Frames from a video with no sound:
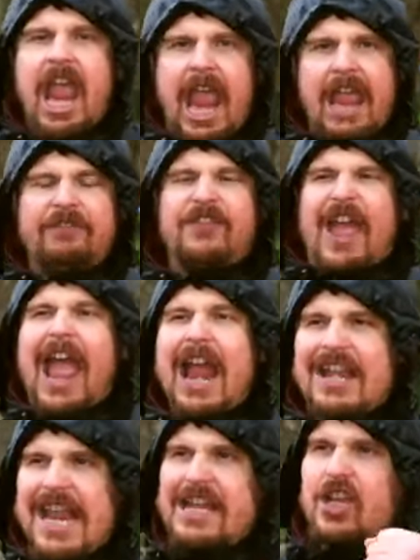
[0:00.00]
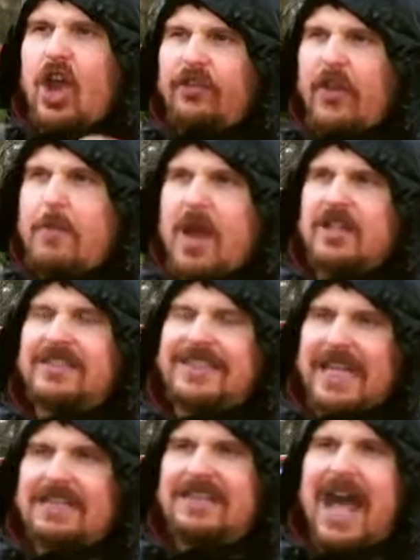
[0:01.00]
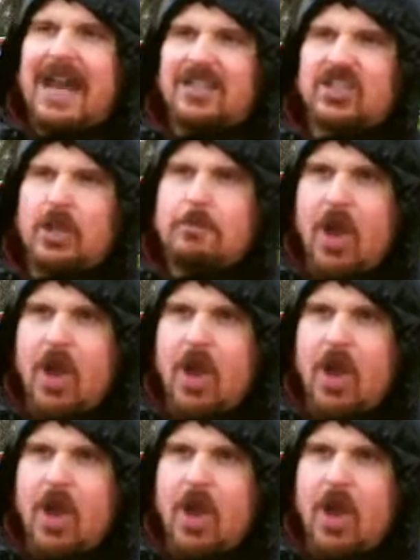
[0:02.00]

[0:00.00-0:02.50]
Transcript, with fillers: If any government did that to